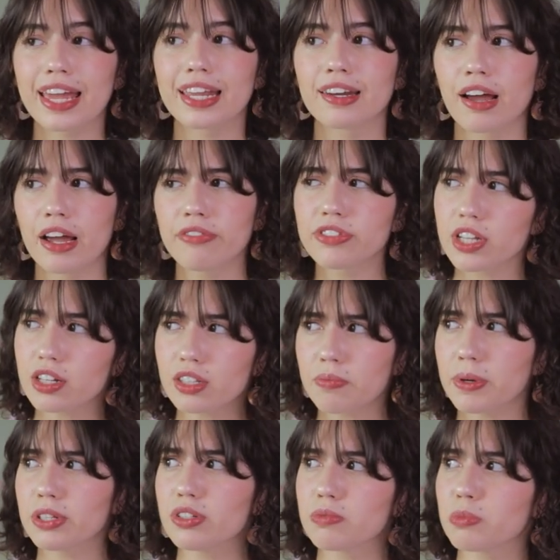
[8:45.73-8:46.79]
and I've talked
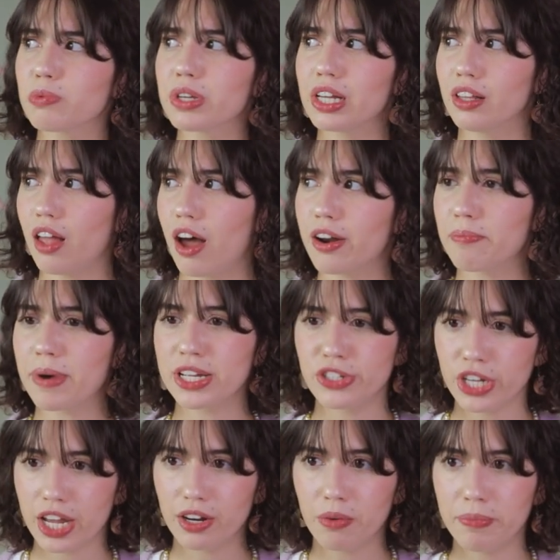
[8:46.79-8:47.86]
about this movie a lot on my
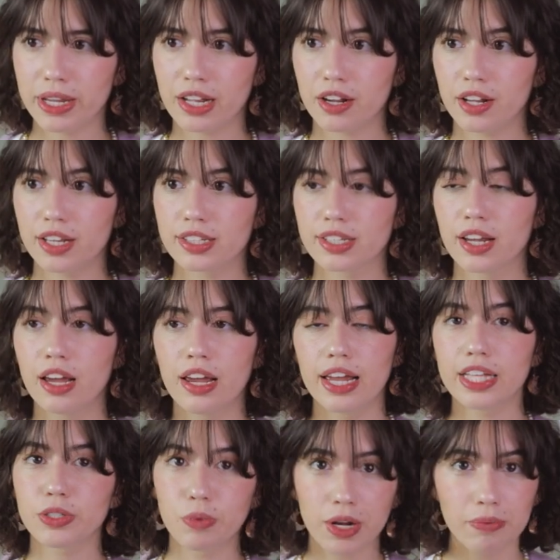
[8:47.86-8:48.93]
channel because
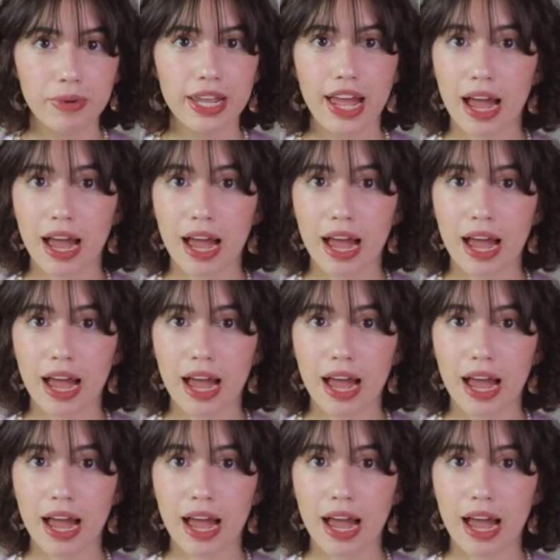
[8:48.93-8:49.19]
it's one of my